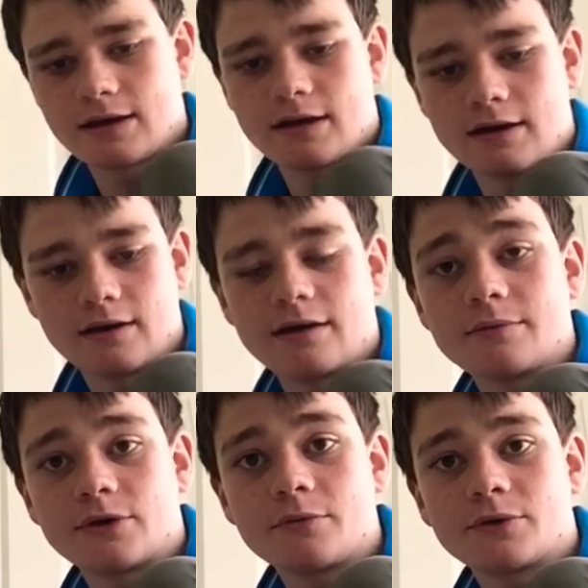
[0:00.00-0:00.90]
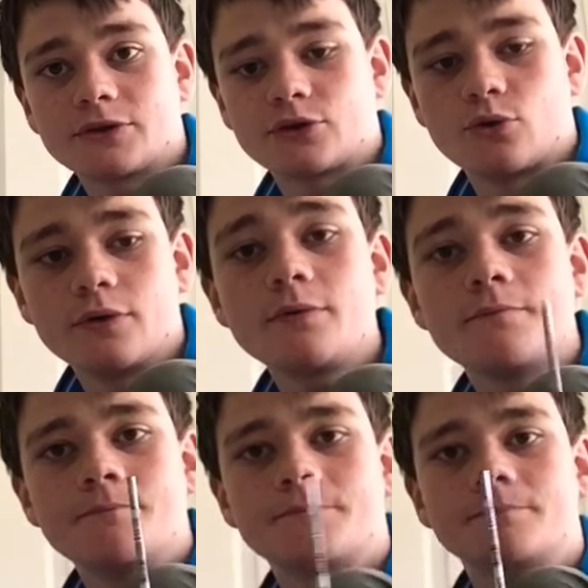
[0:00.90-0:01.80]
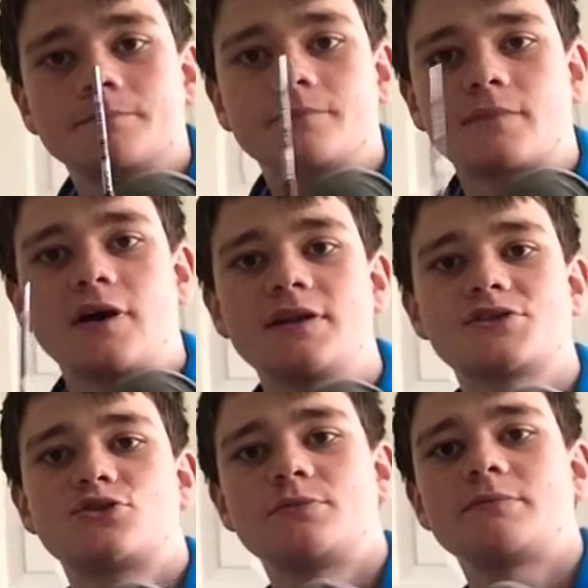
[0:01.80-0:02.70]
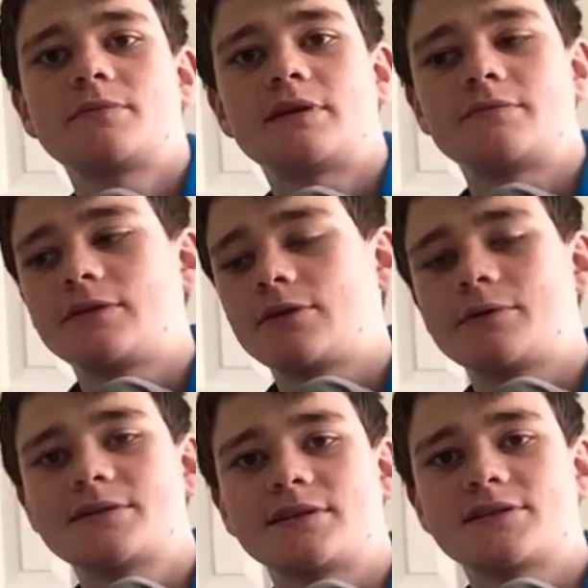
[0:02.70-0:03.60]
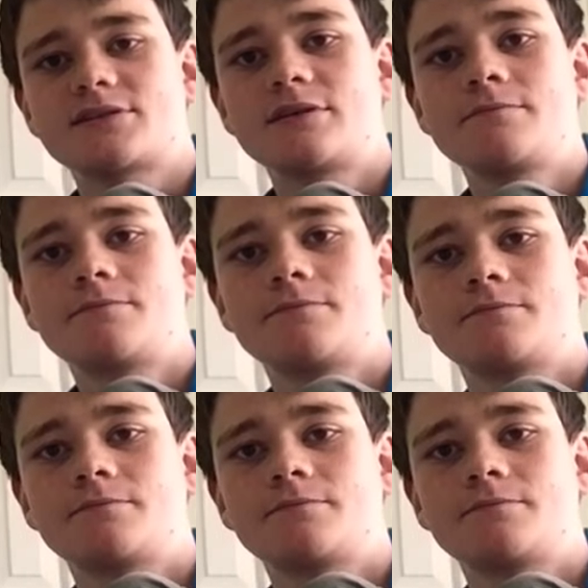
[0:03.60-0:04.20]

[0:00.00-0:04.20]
Here we go. We've got the coil. Alright, let's do a bit better video editing this time.